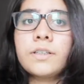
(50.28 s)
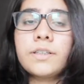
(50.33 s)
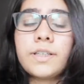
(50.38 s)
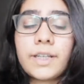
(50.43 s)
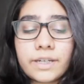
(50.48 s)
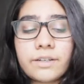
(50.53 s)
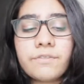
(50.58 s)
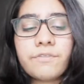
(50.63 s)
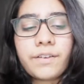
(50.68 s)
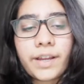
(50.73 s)

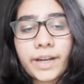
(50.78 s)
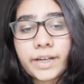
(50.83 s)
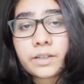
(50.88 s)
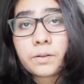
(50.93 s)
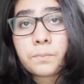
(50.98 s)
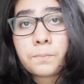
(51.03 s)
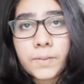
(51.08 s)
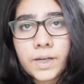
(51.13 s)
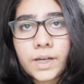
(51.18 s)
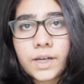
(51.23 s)

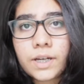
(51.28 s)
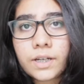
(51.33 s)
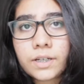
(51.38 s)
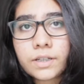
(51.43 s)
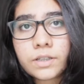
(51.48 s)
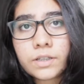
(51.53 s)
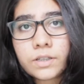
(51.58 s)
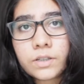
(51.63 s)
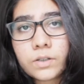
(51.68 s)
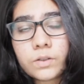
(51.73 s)
affect me,
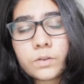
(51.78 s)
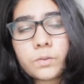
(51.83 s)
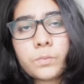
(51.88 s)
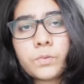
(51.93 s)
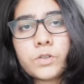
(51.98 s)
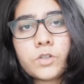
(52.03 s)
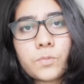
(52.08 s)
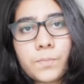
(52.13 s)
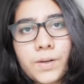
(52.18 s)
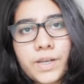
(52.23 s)

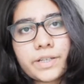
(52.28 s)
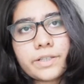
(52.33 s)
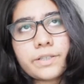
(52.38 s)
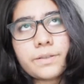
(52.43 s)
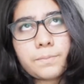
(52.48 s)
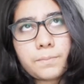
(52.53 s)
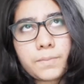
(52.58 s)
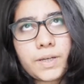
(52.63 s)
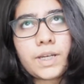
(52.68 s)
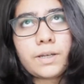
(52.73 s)
which
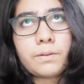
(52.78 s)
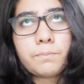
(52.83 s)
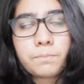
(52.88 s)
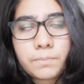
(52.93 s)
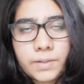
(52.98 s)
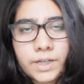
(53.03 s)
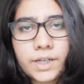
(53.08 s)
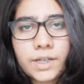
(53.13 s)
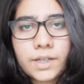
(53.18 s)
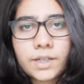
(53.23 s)
makes me
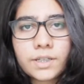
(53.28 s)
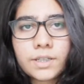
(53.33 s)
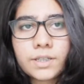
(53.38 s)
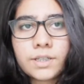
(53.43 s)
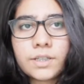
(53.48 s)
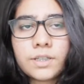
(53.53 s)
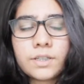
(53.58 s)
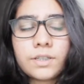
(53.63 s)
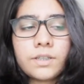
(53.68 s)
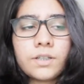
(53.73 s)
me.
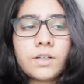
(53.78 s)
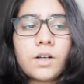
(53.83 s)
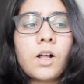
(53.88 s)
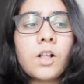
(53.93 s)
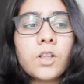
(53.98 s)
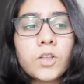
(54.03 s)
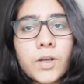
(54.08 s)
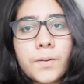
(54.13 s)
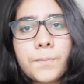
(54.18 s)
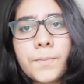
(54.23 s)

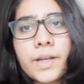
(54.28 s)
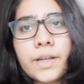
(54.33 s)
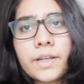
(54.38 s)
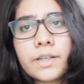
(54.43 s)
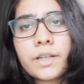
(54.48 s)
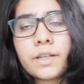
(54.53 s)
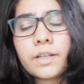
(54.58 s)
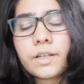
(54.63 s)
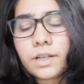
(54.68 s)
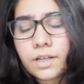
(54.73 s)
Although
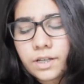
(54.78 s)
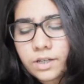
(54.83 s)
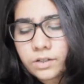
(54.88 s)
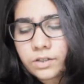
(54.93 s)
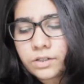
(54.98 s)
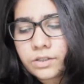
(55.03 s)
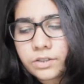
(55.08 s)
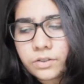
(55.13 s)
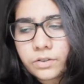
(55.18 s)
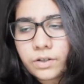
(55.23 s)

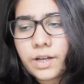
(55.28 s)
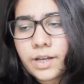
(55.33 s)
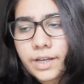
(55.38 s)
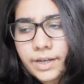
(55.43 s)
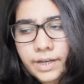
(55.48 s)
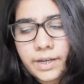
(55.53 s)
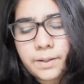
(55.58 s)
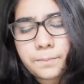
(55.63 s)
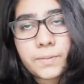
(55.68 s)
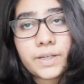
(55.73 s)

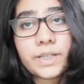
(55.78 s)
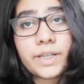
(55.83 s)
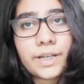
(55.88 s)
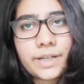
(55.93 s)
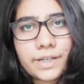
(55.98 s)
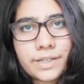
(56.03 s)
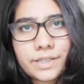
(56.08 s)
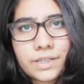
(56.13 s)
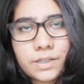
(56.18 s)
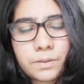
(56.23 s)
I am an
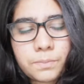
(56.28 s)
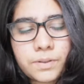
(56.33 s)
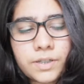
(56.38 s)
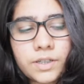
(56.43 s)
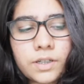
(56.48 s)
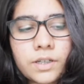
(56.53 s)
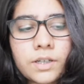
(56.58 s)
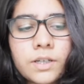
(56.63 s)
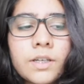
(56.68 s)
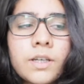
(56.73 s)

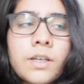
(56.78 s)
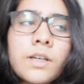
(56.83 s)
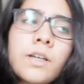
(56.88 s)
INTP,